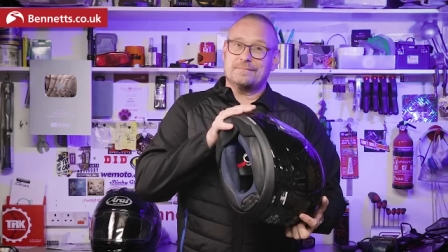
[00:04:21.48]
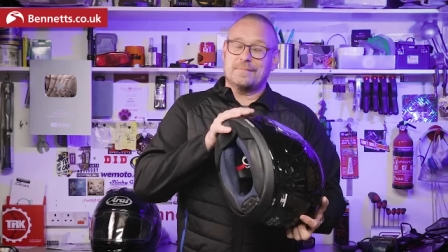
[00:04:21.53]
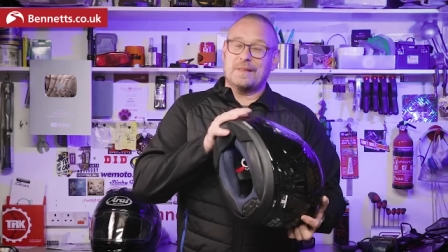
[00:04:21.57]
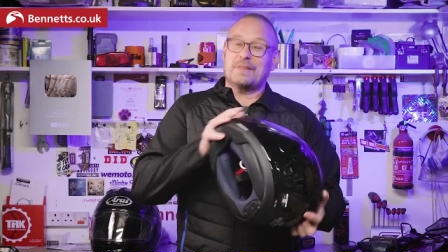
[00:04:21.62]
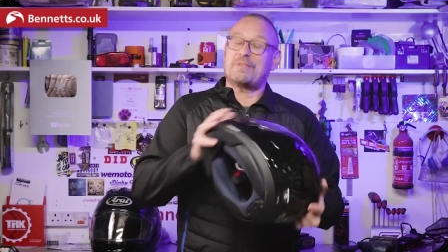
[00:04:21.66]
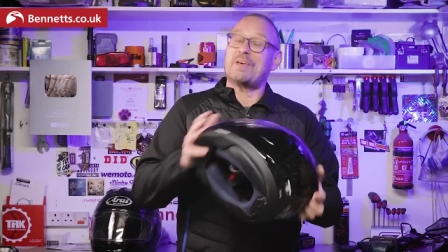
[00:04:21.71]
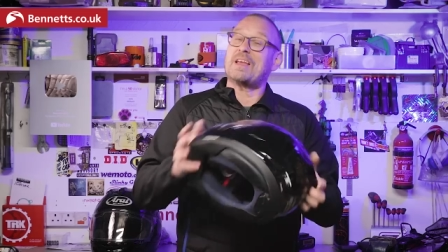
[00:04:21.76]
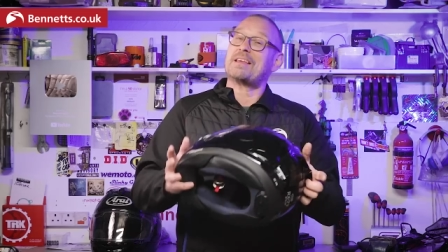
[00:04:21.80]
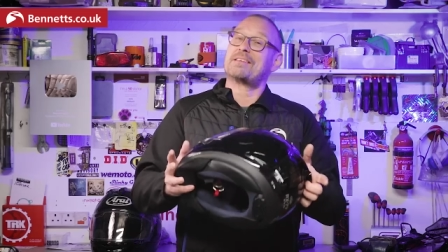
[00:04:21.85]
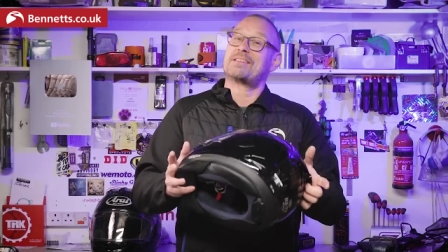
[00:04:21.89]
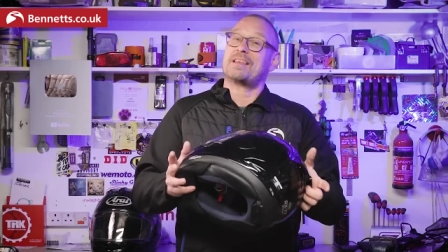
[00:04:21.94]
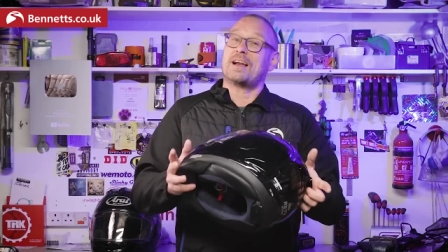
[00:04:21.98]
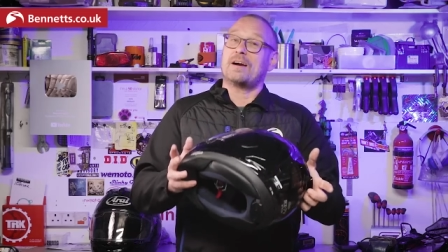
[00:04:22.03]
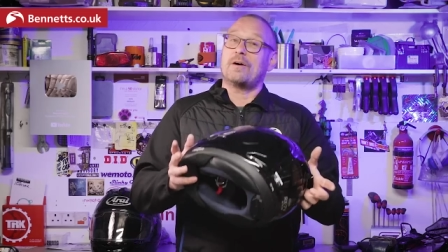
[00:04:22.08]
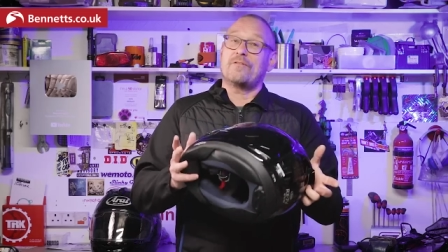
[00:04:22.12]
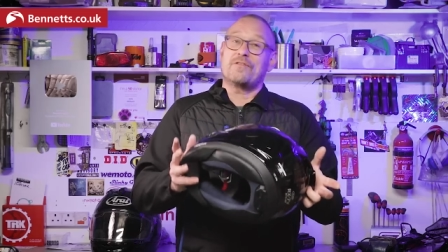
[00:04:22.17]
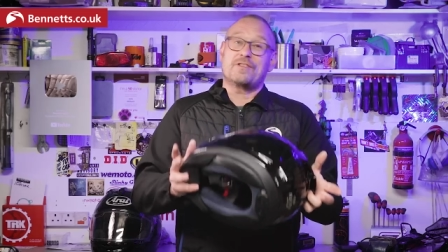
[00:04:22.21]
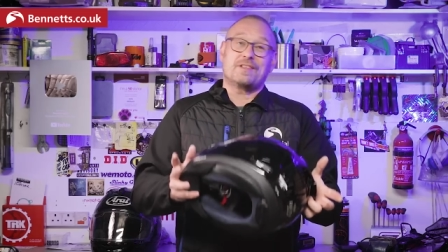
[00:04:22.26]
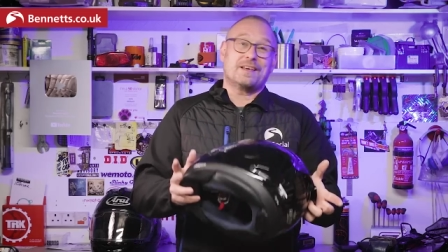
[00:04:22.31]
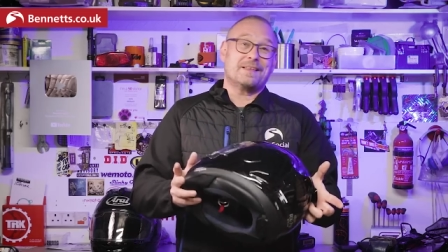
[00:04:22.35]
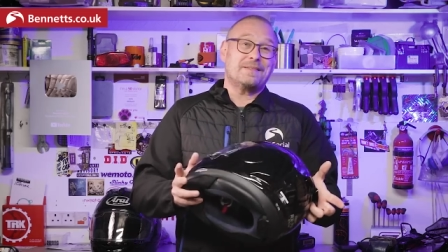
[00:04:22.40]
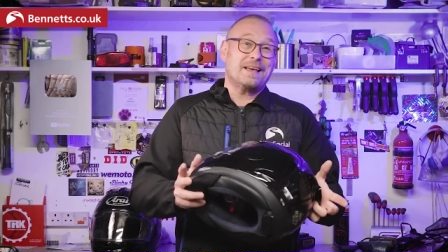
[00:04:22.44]
The thing is, though,
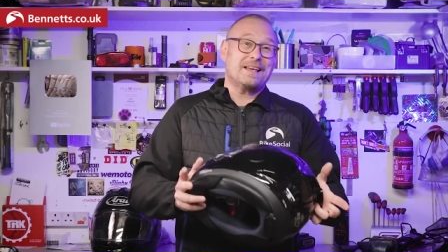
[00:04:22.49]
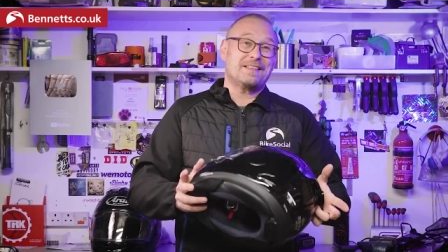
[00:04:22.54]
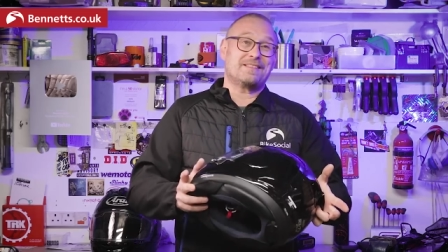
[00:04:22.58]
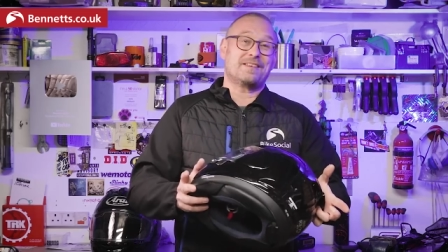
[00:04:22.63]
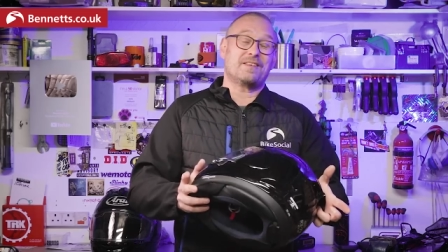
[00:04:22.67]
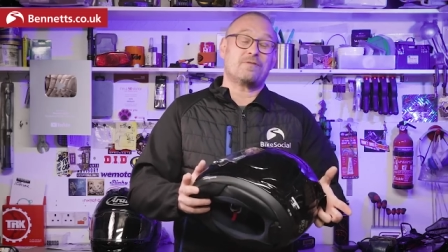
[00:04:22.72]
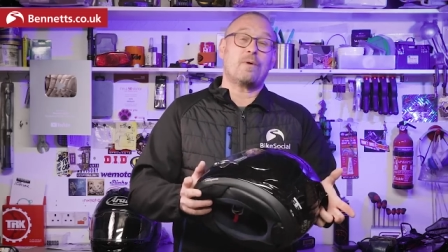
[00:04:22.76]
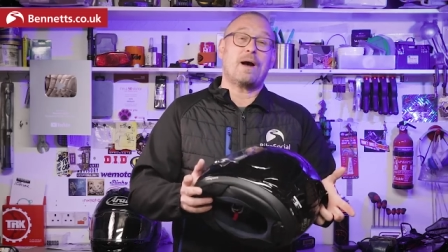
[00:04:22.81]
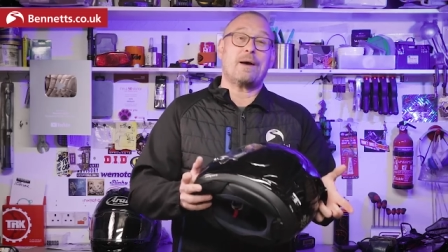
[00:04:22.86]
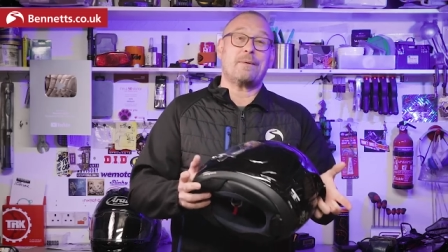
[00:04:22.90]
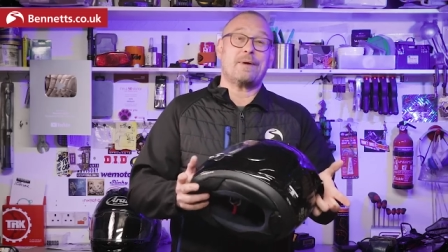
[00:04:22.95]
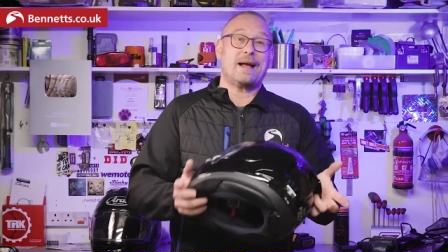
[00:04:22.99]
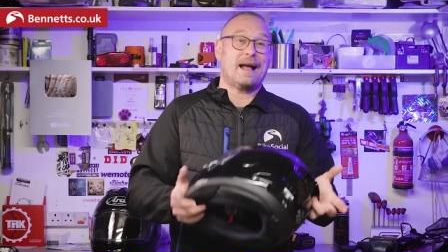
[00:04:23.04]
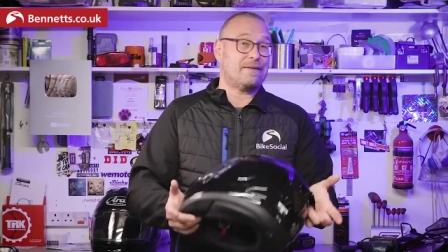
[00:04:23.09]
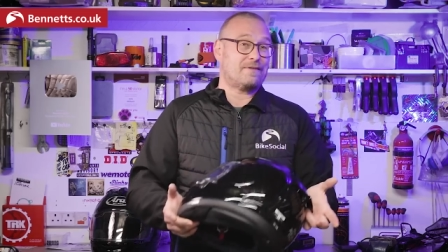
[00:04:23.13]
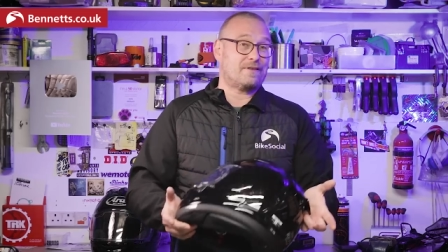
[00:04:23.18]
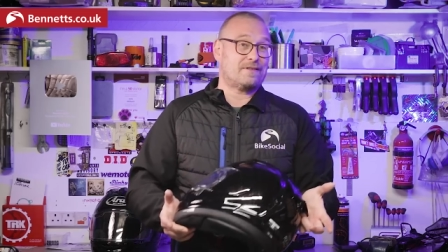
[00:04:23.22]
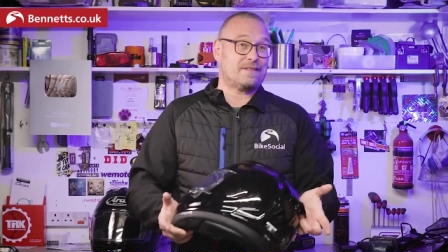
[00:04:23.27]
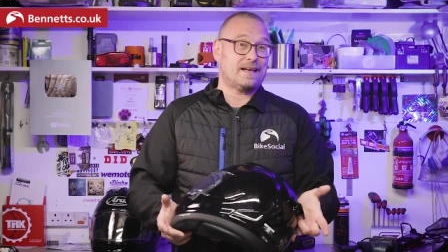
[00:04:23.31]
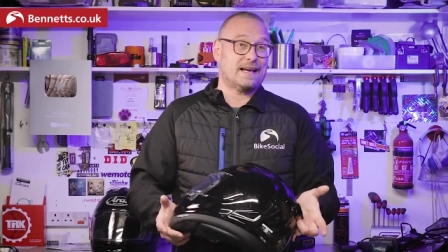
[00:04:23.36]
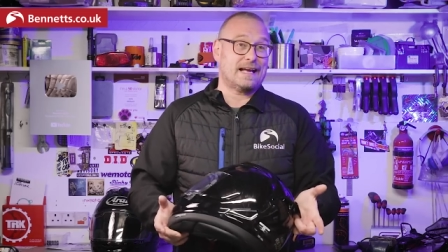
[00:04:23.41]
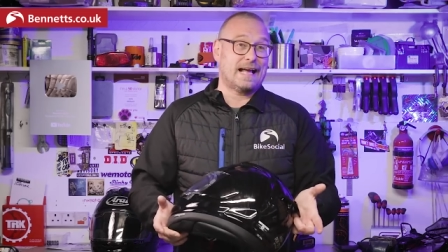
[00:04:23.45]
obviously, this is where we have
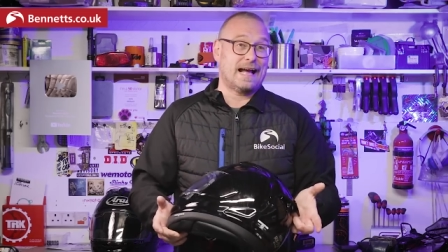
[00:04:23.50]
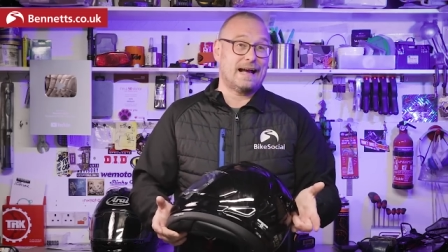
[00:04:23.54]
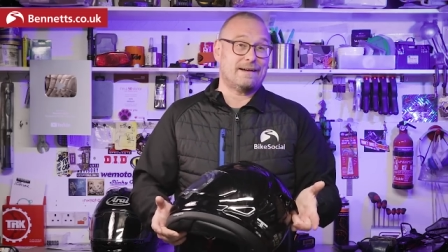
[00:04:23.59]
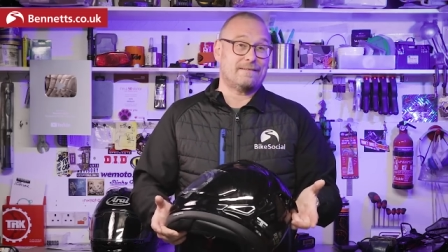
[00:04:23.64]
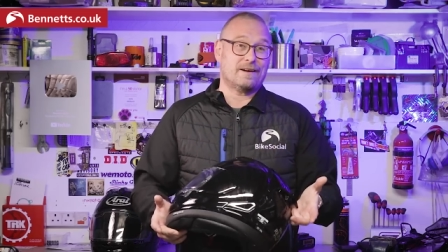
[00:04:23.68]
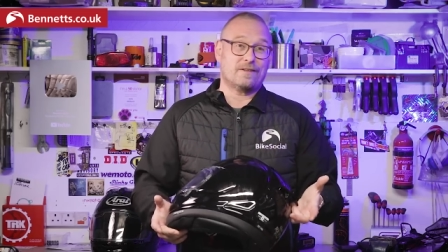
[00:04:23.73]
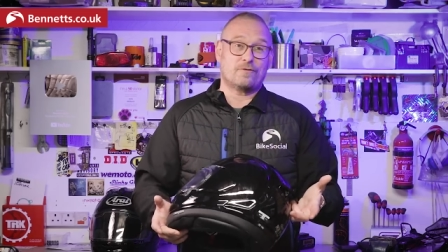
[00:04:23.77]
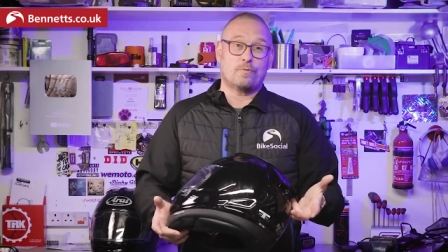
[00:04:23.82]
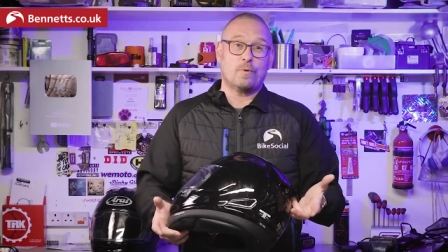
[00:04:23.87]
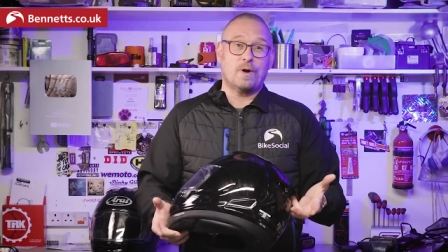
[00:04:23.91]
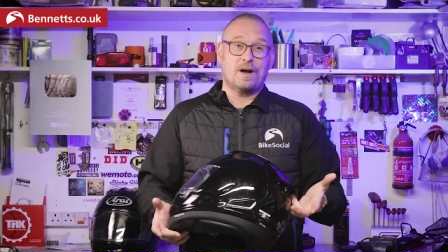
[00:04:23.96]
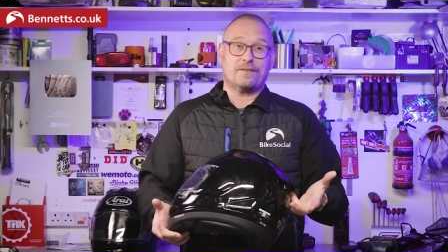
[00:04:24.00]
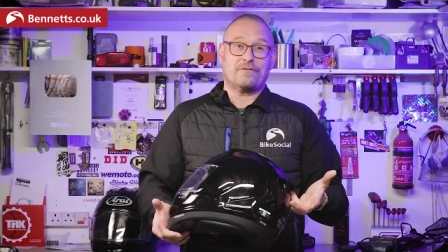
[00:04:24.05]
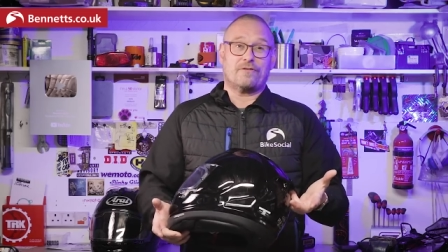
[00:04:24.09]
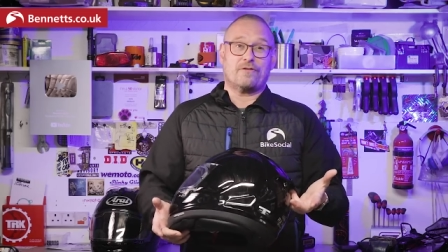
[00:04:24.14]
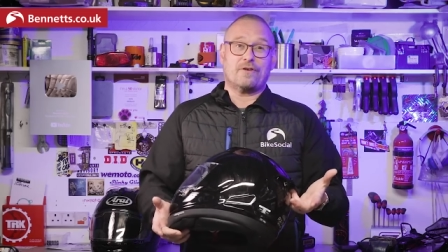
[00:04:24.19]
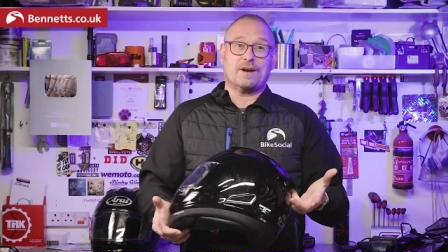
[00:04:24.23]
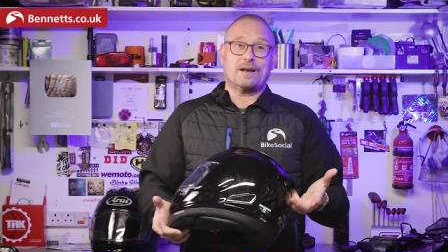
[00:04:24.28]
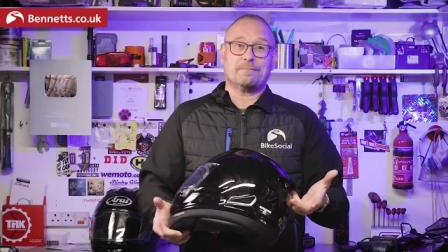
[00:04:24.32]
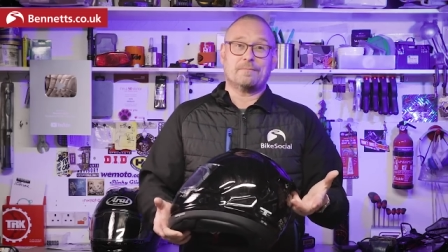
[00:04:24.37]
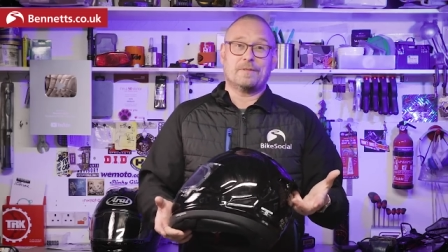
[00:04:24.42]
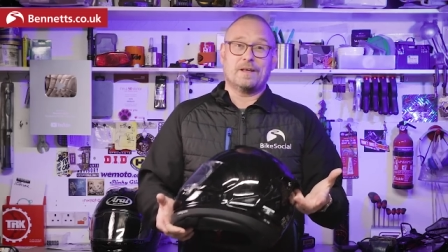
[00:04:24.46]
to take Arai's word
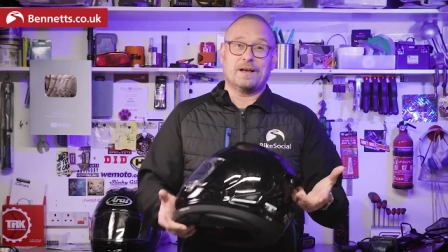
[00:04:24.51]
for it,